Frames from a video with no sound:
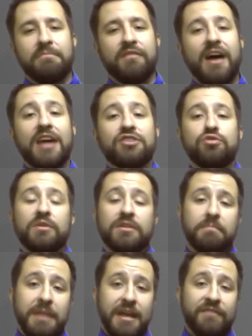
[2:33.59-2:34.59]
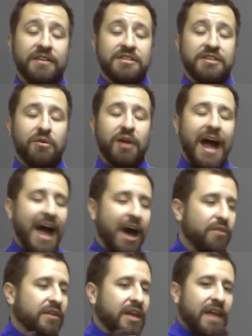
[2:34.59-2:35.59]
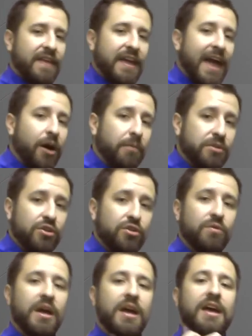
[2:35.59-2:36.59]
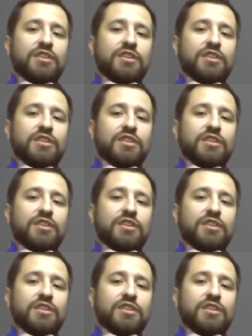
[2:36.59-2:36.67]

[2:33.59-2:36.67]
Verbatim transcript: provide you with the benefits or how can they help you